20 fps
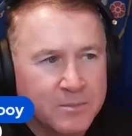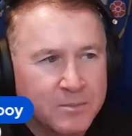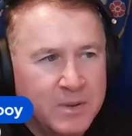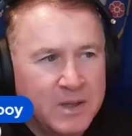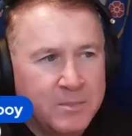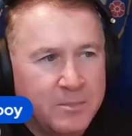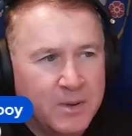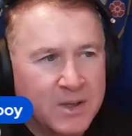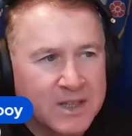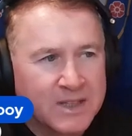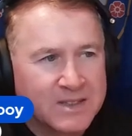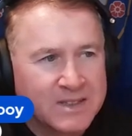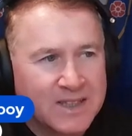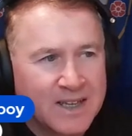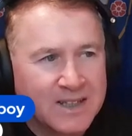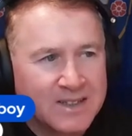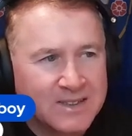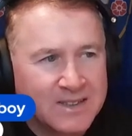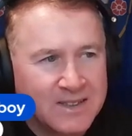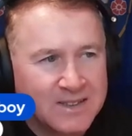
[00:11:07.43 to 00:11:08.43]
People
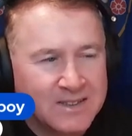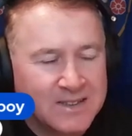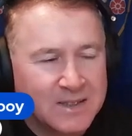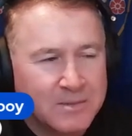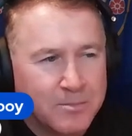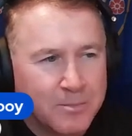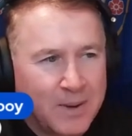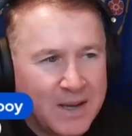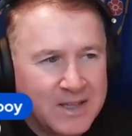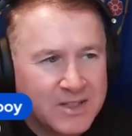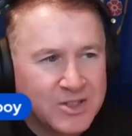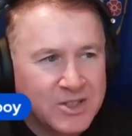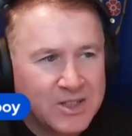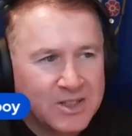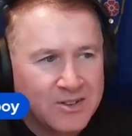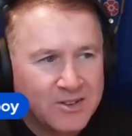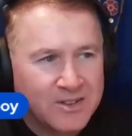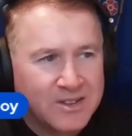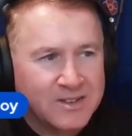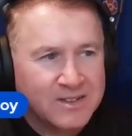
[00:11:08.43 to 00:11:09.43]
addicted to
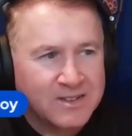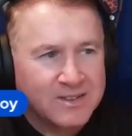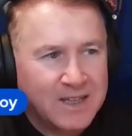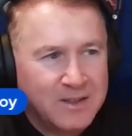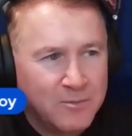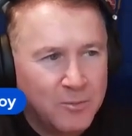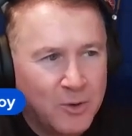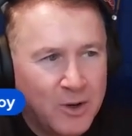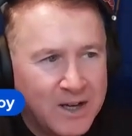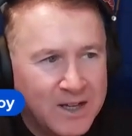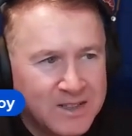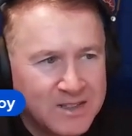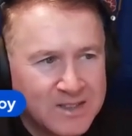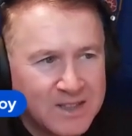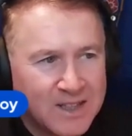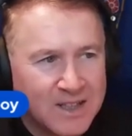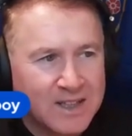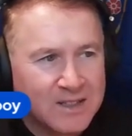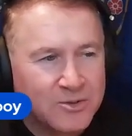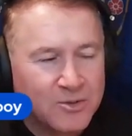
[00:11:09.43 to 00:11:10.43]
bitching all the time? What is
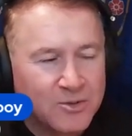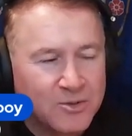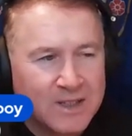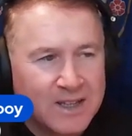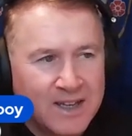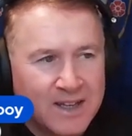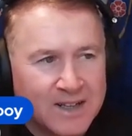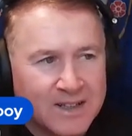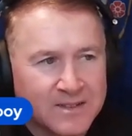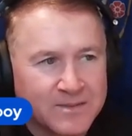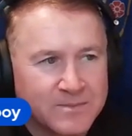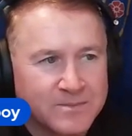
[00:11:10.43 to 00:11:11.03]
it? I don't get it.